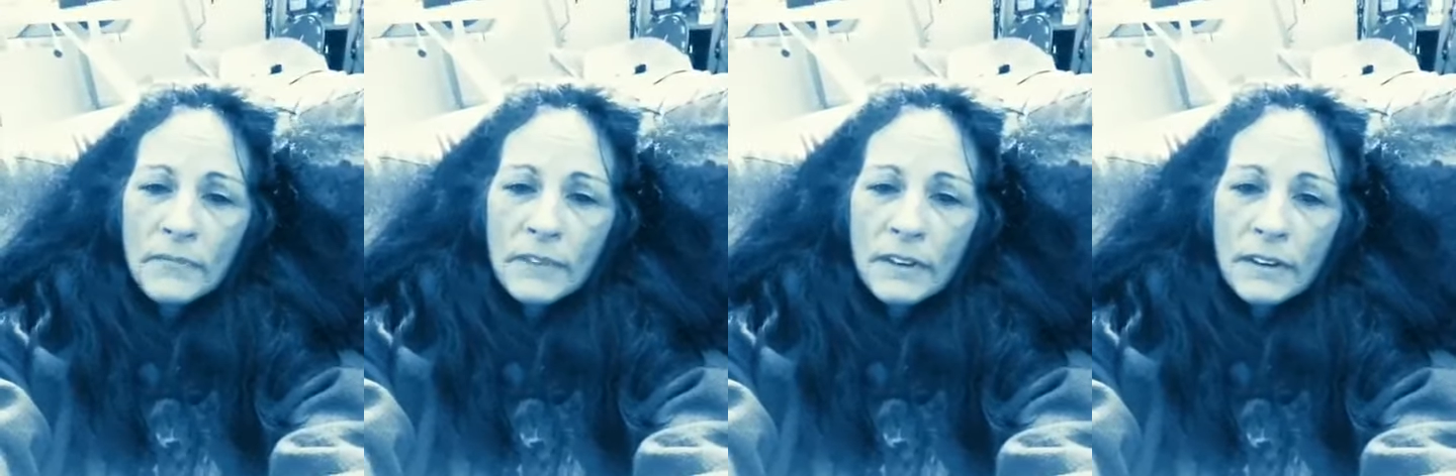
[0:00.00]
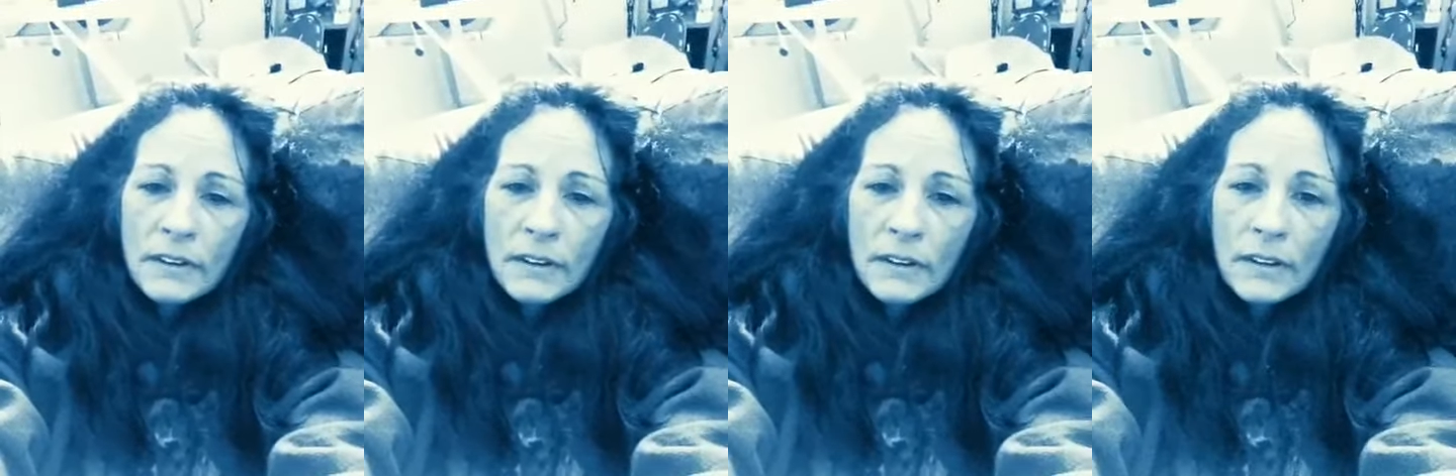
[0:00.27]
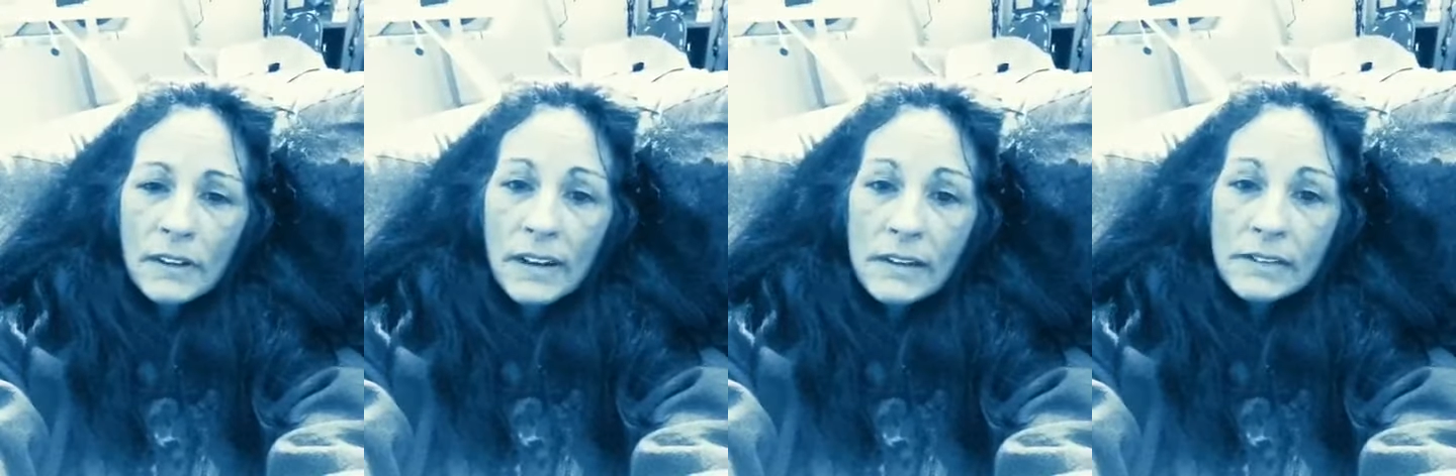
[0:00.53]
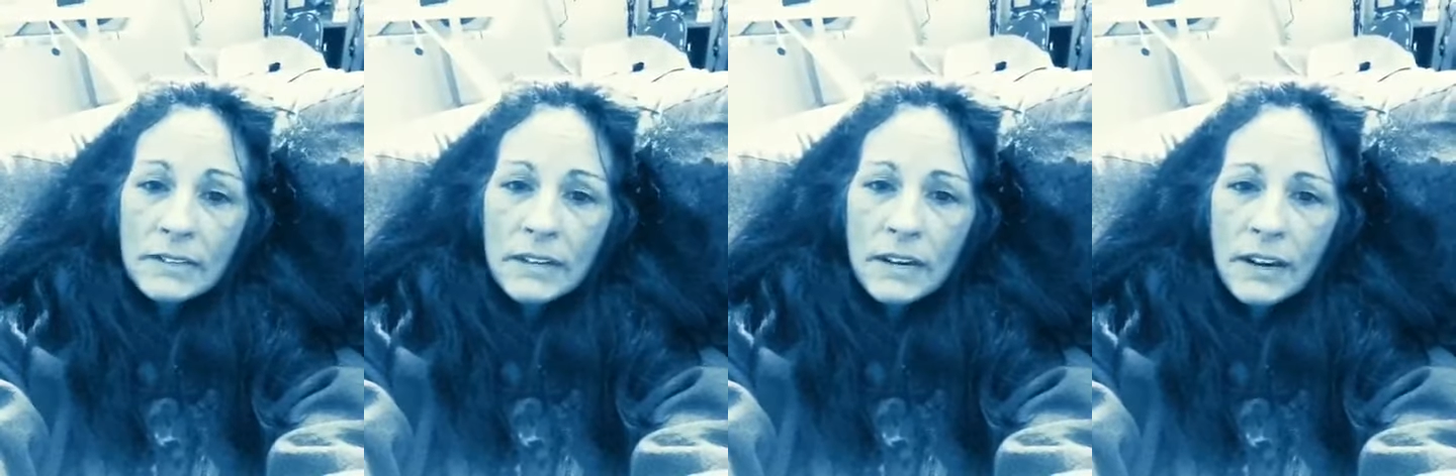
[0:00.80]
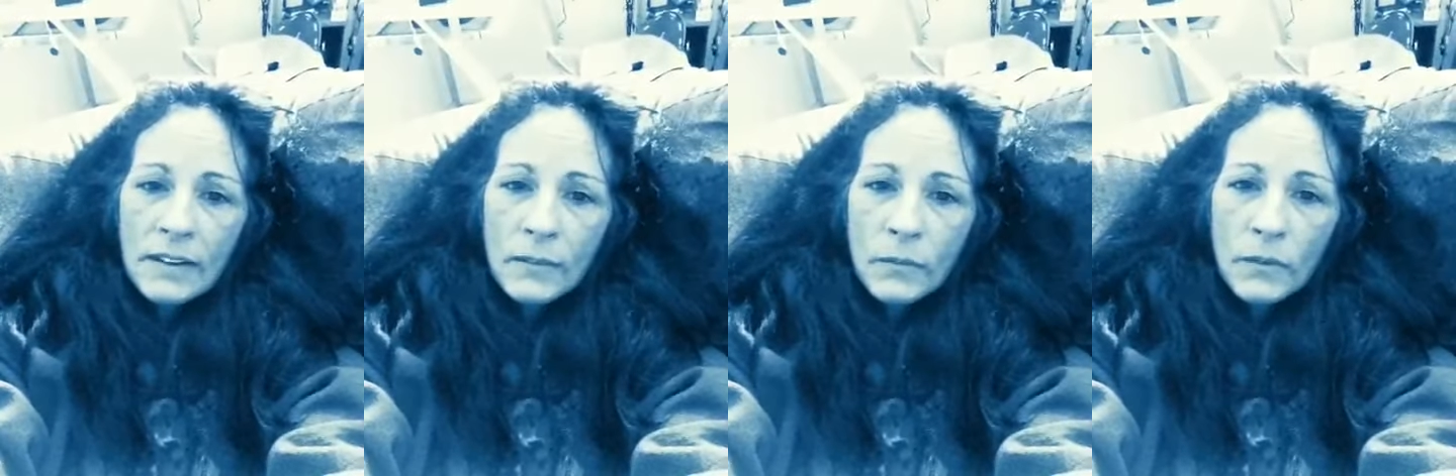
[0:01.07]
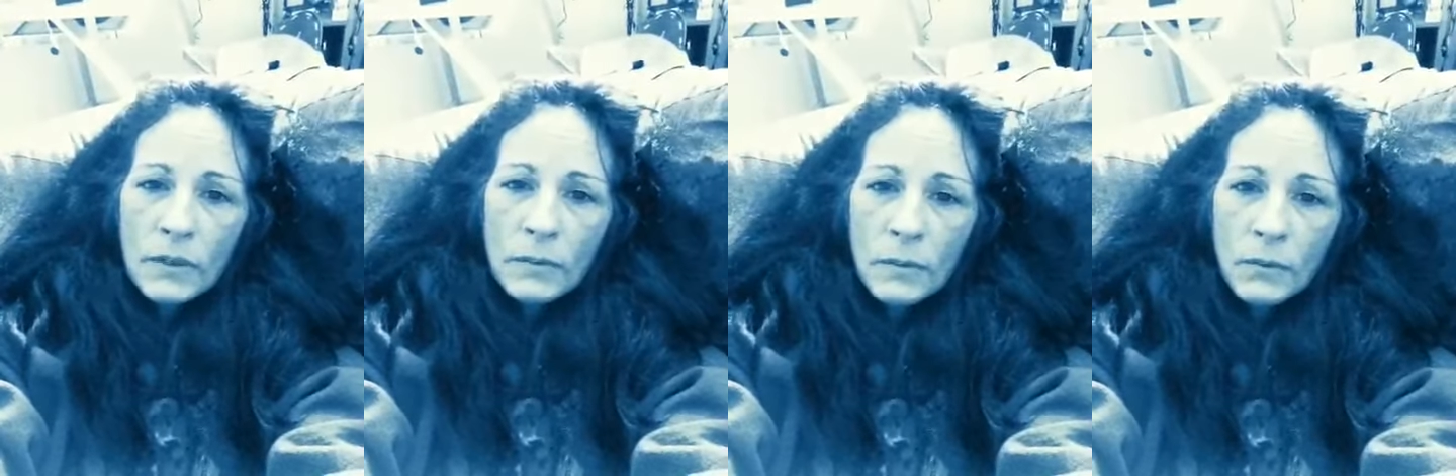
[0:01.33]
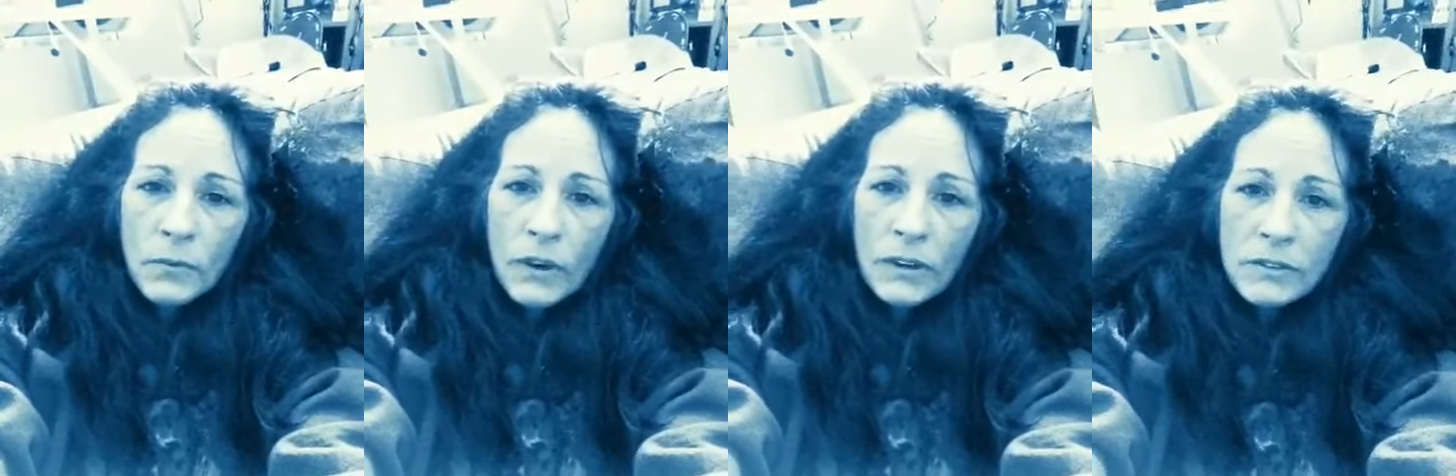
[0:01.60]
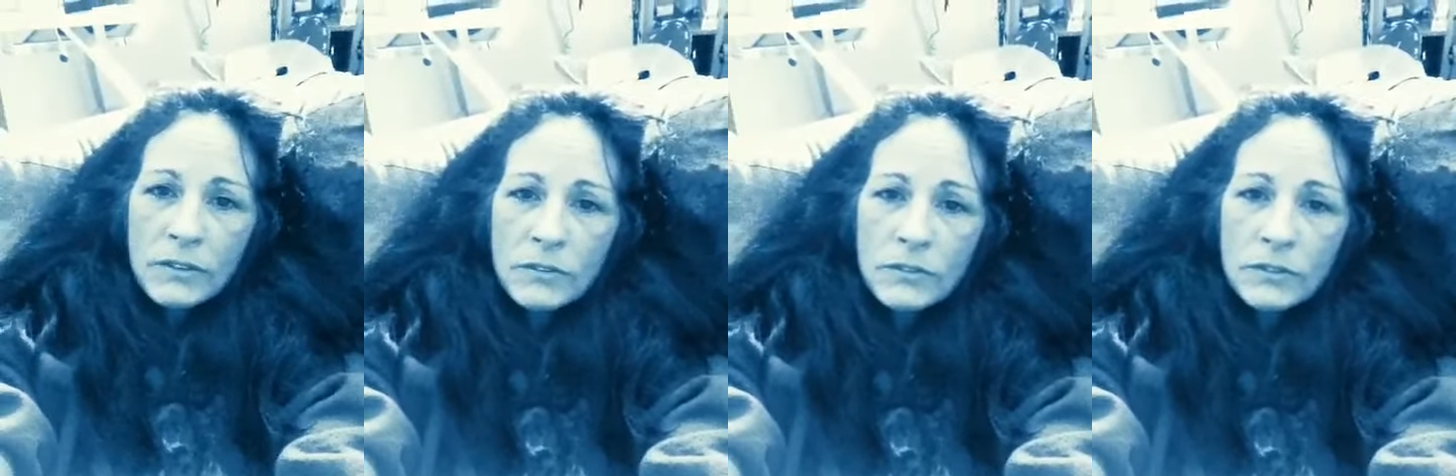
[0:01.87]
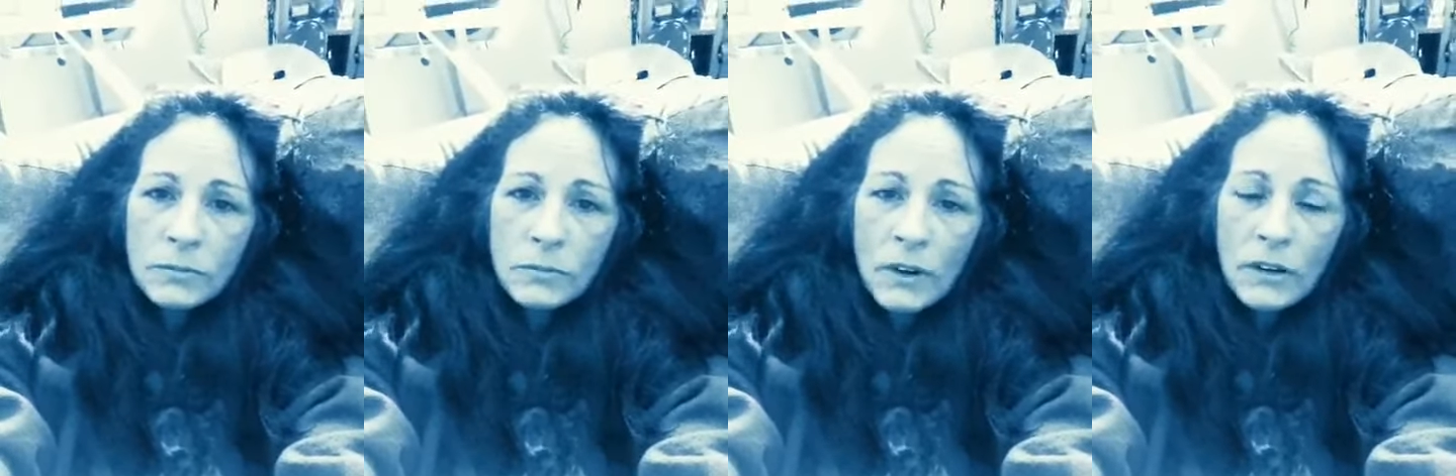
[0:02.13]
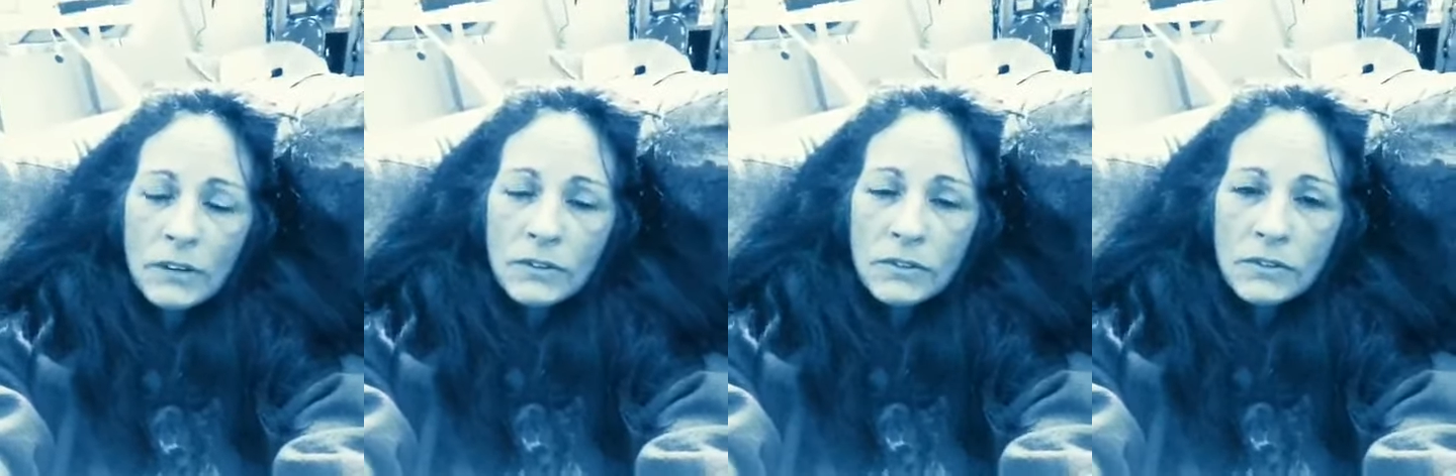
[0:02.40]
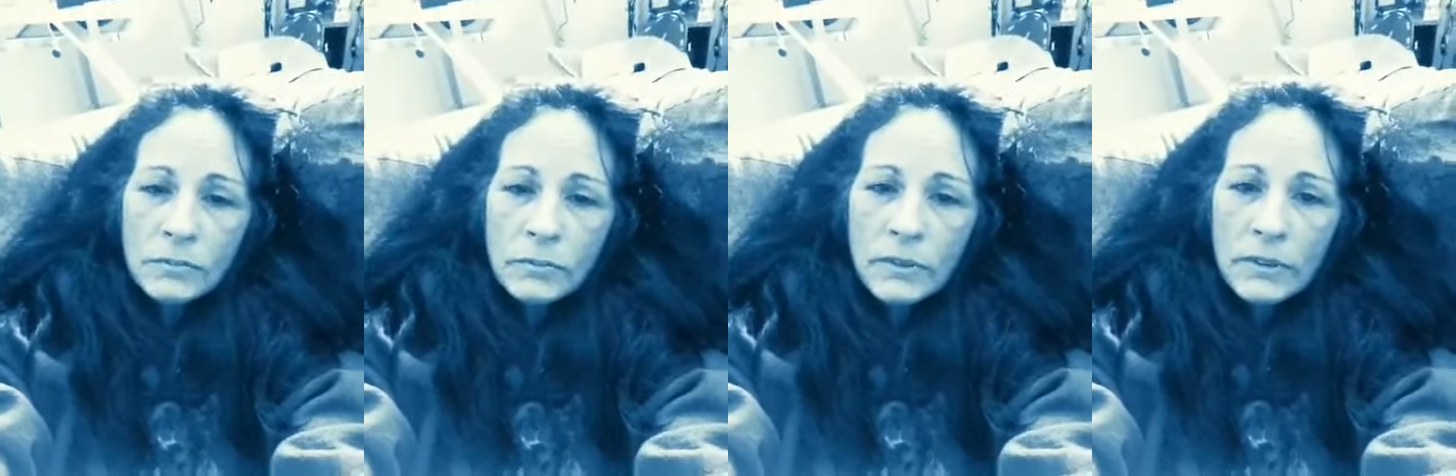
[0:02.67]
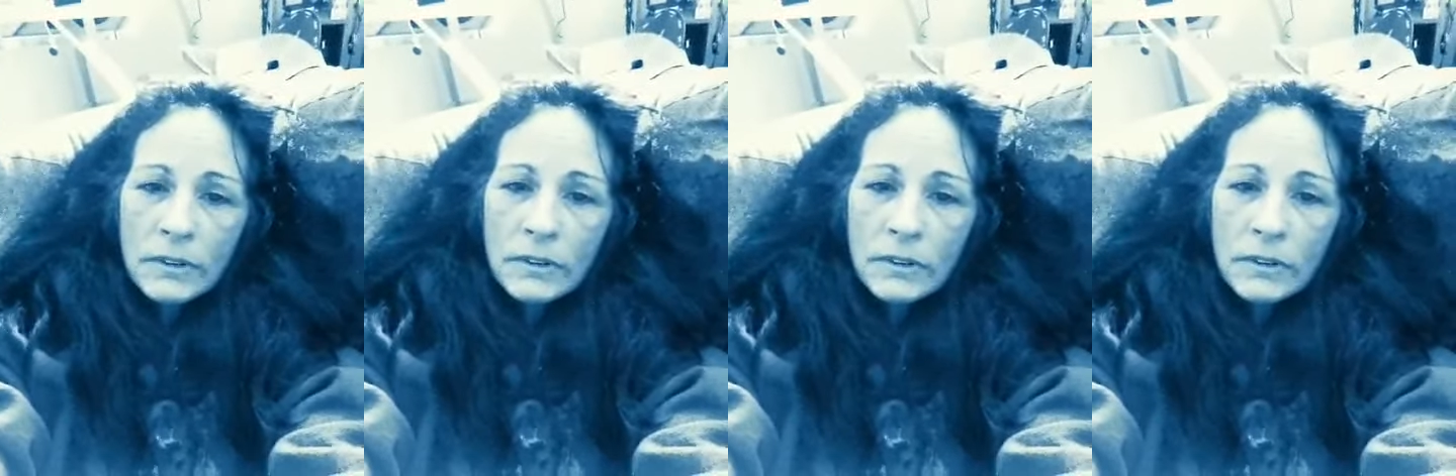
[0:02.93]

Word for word: And uh, like I said, I haven't really been watching too much, but